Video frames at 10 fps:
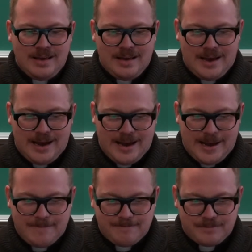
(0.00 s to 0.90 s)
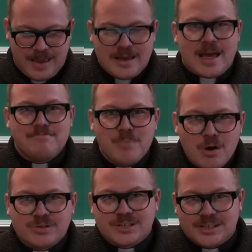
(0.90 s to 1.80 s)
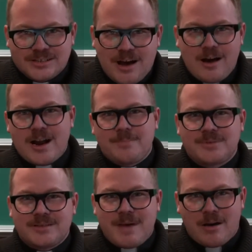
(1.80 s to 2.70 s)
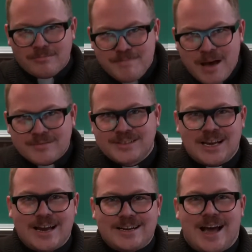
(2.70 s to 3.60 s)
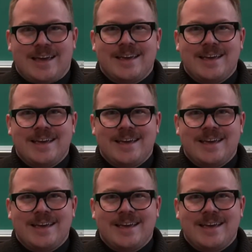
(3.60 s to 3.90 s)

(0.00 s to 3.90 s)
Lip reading: And Moses had gone up to the mountain, Mount Sinai,